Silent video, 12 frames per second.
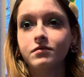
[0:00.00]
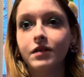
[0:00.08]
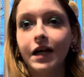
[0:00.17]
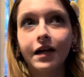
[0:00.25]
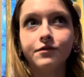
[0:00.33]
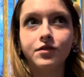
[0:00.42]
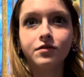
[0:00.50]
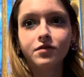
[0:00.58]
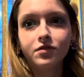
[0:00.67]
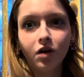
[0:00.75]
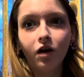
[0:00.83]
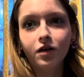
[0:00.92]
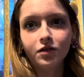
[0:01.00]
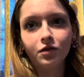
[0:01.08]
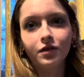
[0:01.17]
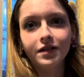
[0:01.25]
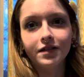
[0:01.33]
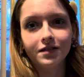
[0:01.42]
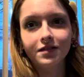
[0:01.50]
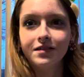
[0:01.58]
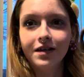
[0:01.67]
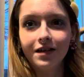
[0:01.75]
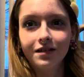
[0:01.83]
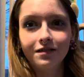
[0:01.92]
I have dog toys
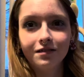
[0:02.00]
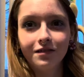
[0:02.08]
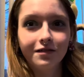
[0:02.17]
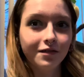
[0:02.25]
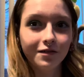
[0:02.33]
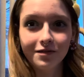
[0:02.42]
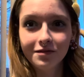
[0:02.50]
that are